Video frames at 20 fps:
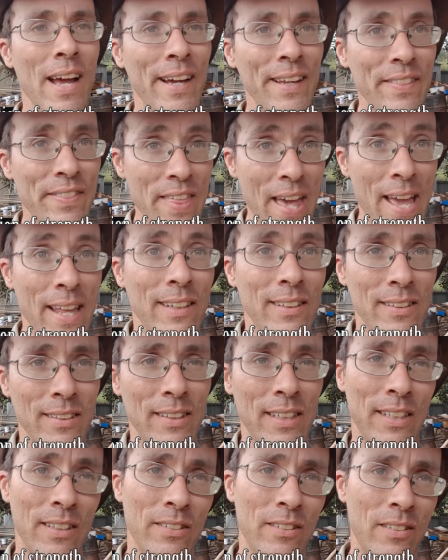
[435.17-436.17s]
And that
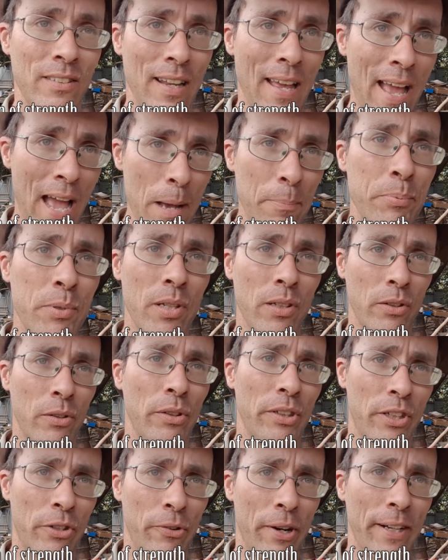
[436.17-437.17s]
is
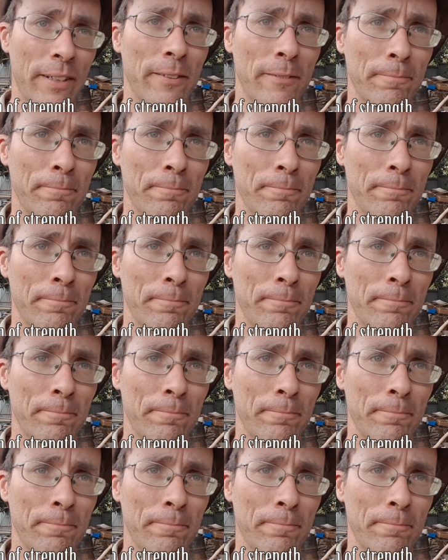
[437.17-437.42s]
absolutely correct.